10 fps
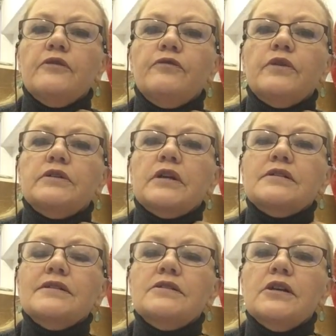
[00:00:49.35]
If it
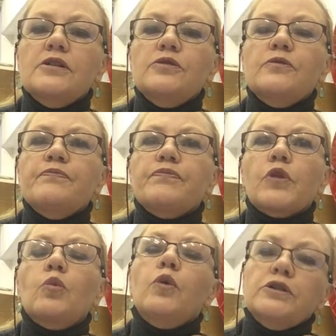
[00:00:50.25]
doesn't tell you
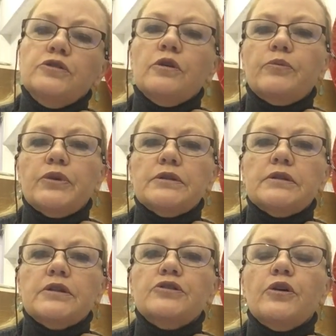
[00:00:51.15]
what you are printing,